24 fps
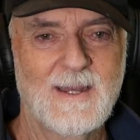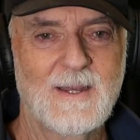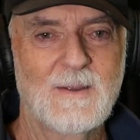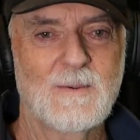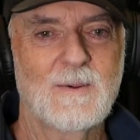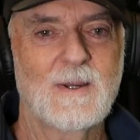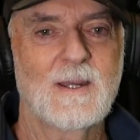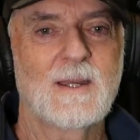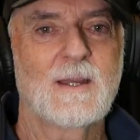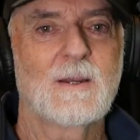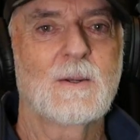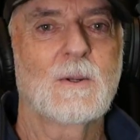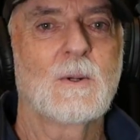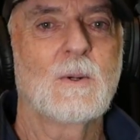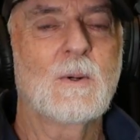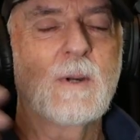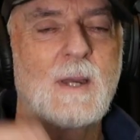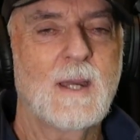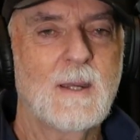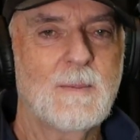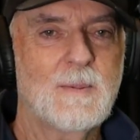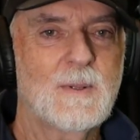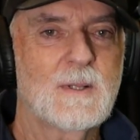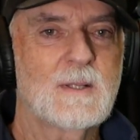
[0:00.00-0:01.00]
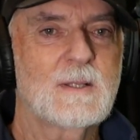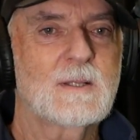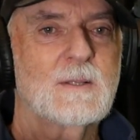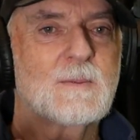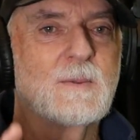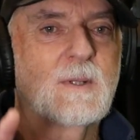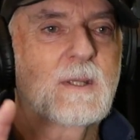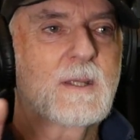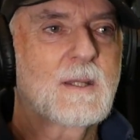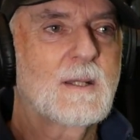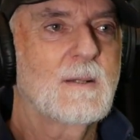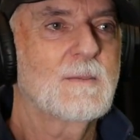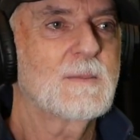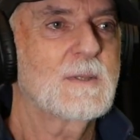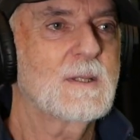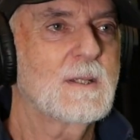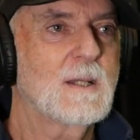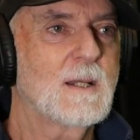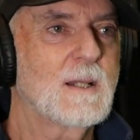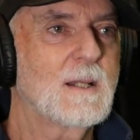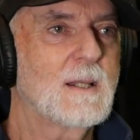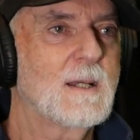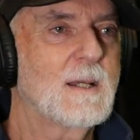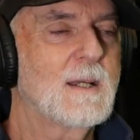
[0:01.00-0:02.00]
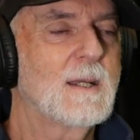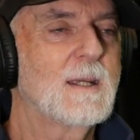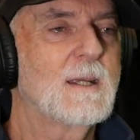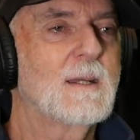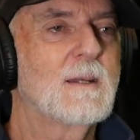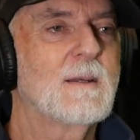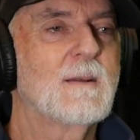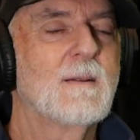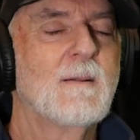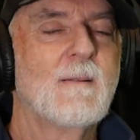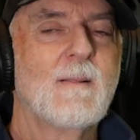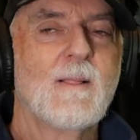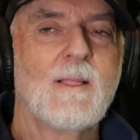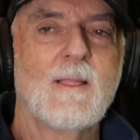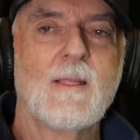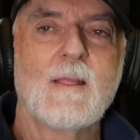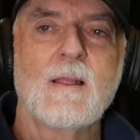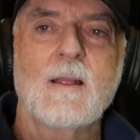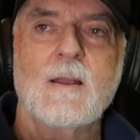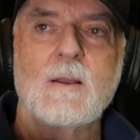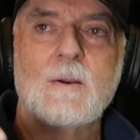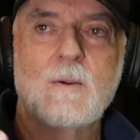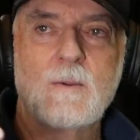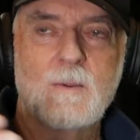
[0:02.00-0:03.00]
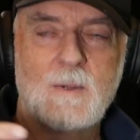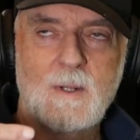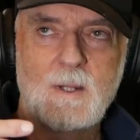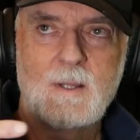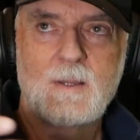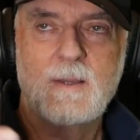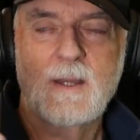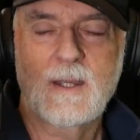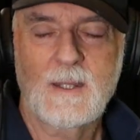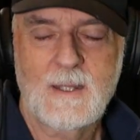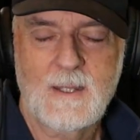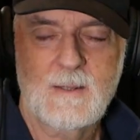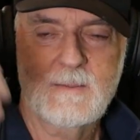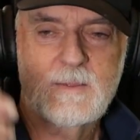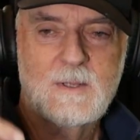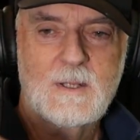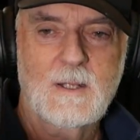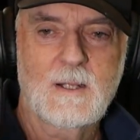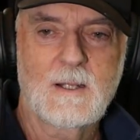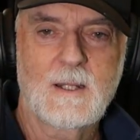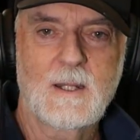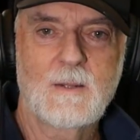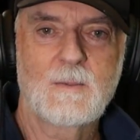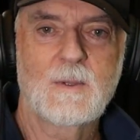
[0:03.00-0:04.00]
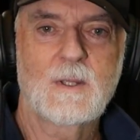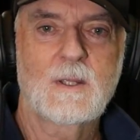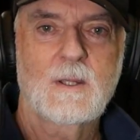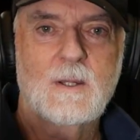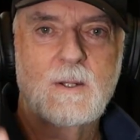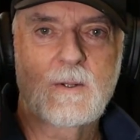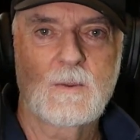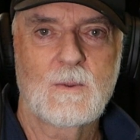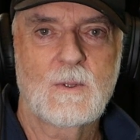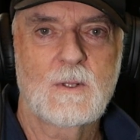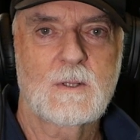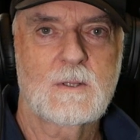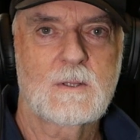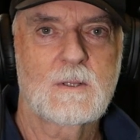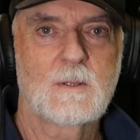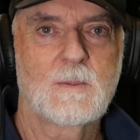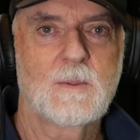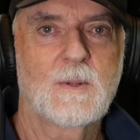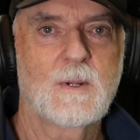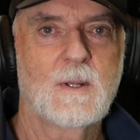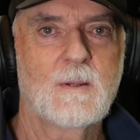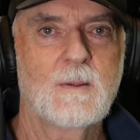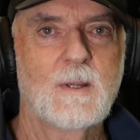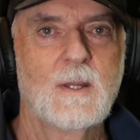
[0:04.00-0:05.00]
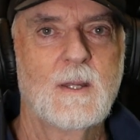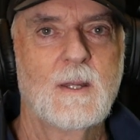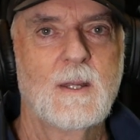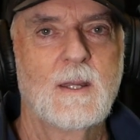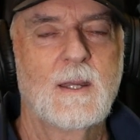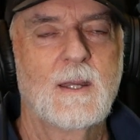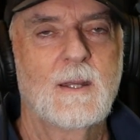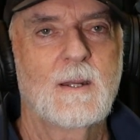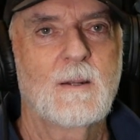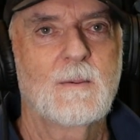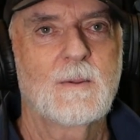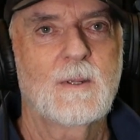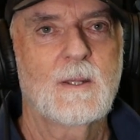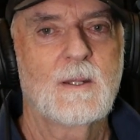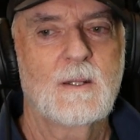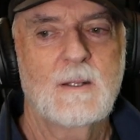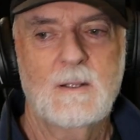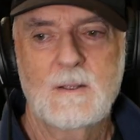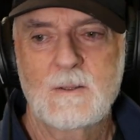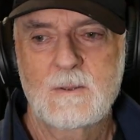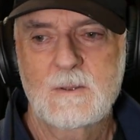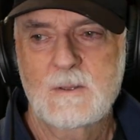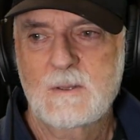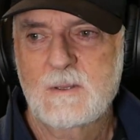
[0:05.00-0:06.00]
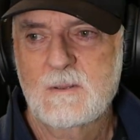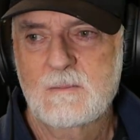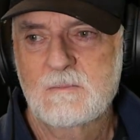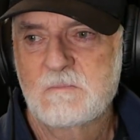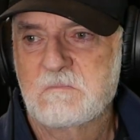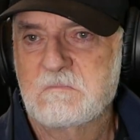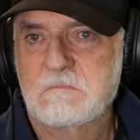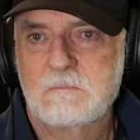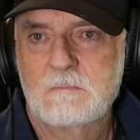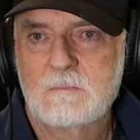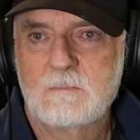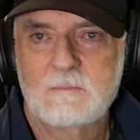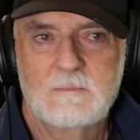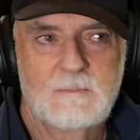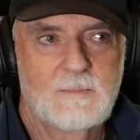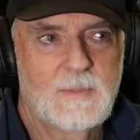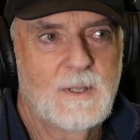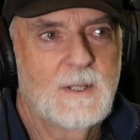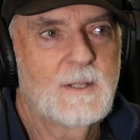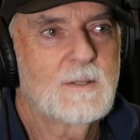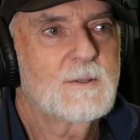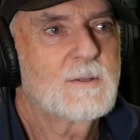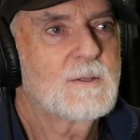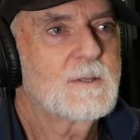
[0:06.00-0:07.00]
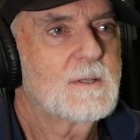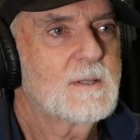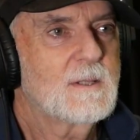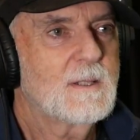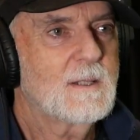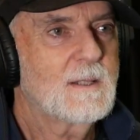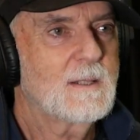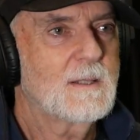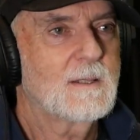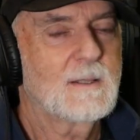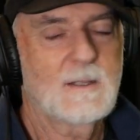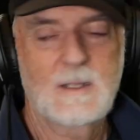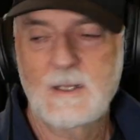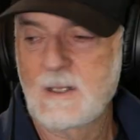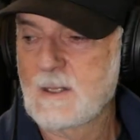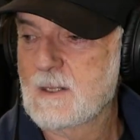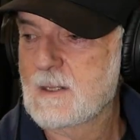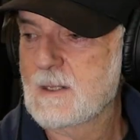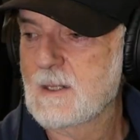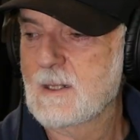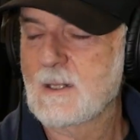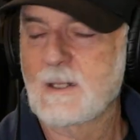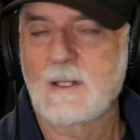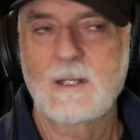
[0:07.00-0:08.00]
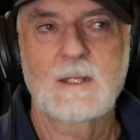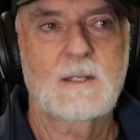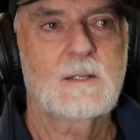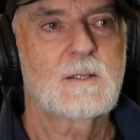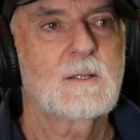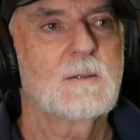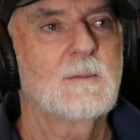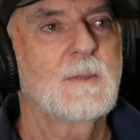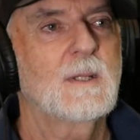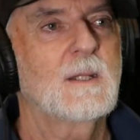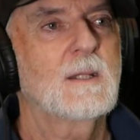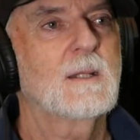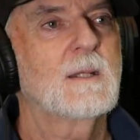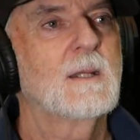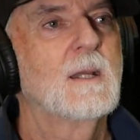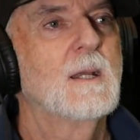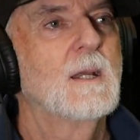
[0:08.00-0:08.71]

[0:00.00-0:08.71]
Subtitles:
anyway, it all happens, and we come to LA, or they come to LA, and we go to watch the premiere. And I'm going, this be interesting. And he's sitting next to me. And